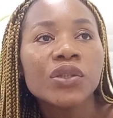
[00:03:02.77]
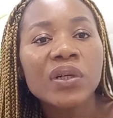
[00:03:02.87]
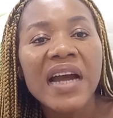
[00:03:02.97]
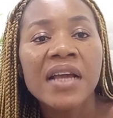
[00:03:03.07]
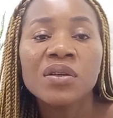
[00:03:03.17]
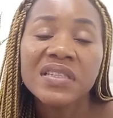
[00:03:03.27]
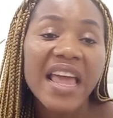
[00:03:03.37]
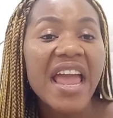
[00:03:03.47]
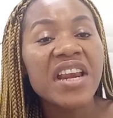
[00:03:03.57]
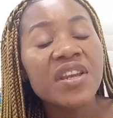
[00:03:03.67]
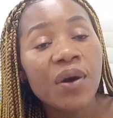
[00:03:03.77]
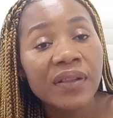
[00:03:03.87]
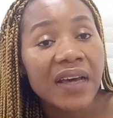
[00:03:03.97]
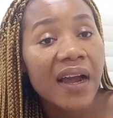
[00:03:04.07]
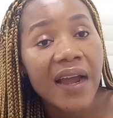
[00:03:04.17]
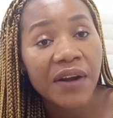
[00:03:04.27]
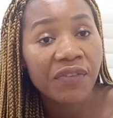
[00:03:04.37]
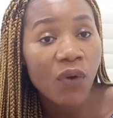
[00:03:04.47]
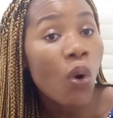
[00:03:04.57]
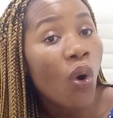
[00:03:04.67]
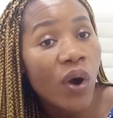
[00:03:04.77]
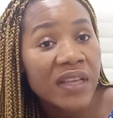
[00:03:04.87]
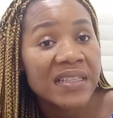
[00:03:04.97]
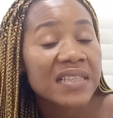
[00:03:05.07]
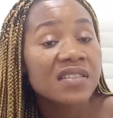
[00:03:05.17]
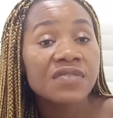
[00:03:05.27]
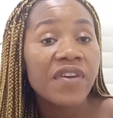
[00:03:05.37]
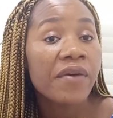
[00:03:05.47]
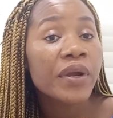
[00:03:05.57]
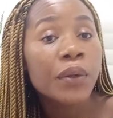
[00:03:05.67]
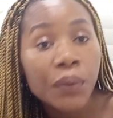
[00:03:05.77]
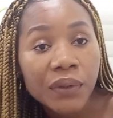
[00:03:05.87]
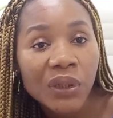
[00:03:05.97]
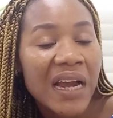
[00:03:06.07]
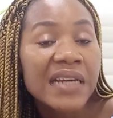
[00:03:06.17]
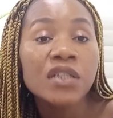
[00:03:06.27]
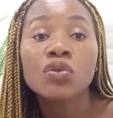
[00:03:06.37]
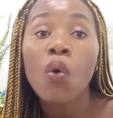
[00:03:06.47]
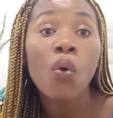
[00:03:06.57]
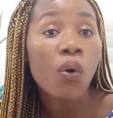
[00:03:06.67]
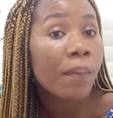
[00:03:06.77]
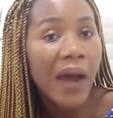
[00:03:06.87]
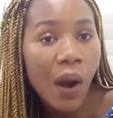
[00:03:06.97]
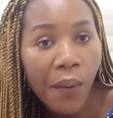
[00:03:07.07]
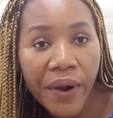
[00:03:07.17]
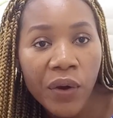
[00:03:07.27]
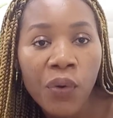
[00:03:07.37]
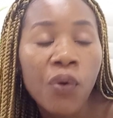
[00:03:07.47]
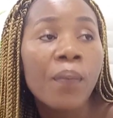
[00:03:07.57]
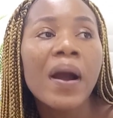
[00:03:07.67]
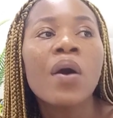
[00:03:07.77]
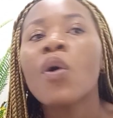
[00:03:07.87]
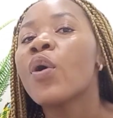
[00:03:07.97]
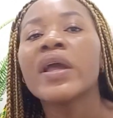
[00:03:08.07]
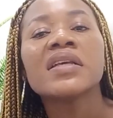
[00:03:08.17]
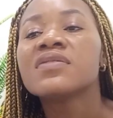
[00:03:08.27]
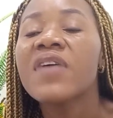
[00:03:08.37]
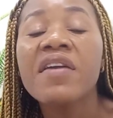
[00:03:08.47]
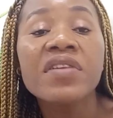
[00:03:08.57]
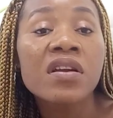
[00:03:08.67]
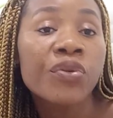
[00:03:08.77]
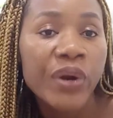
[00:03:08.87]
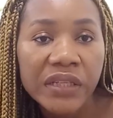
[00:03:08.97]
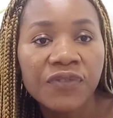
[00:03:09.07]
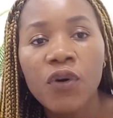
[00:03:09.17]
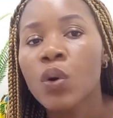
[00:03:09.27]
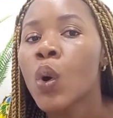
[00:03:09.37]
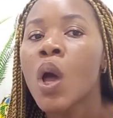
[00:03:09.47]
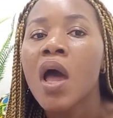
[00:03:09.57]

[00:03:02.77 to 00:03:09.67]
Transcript: You can use any other kind of oils that is very good. You can use jojoba oil. Jojoba oil is very great for